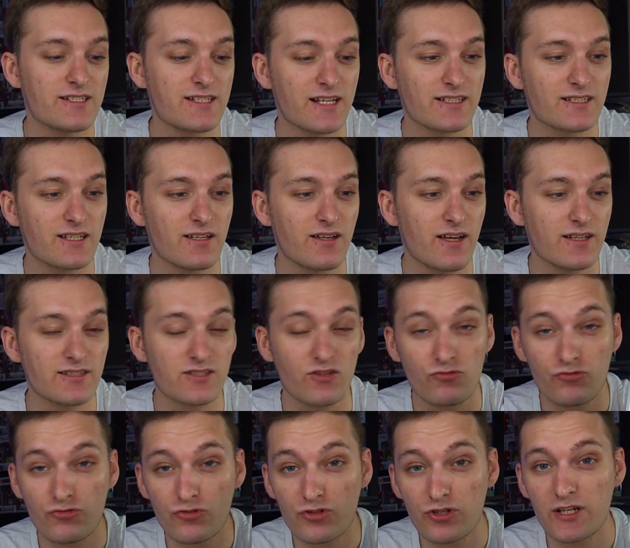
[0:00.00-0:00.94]
That's
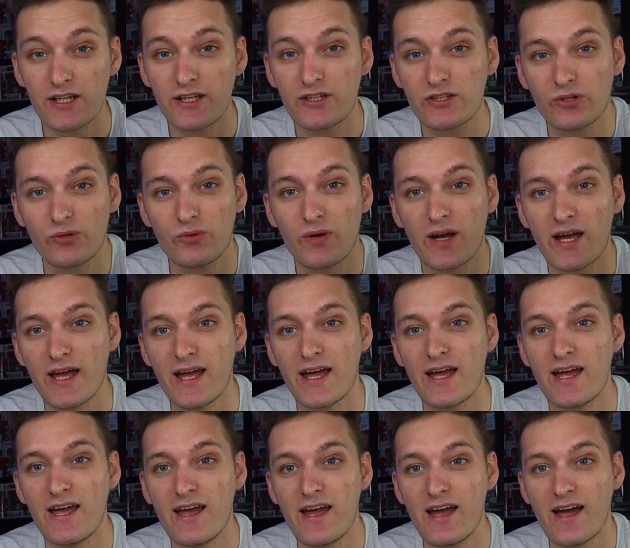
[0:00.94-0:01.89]
a really cool
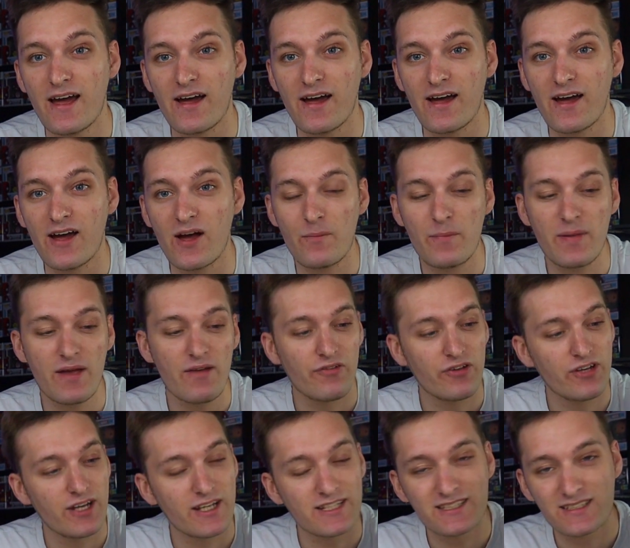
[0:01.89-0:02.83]
hit, a bit of
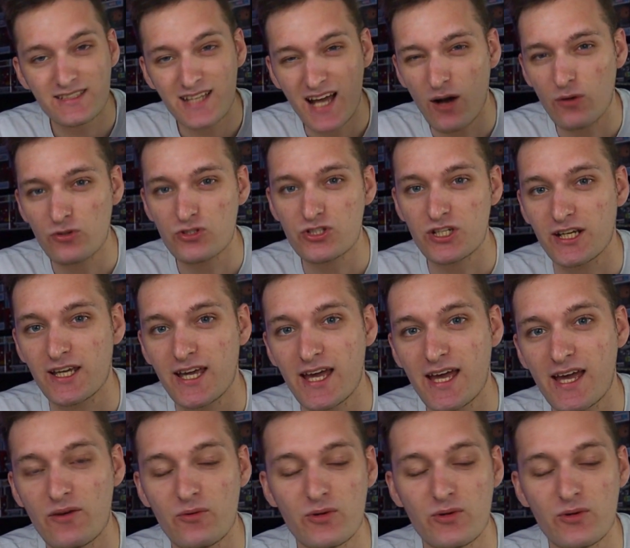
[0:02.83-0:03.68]
a nostalgic hit,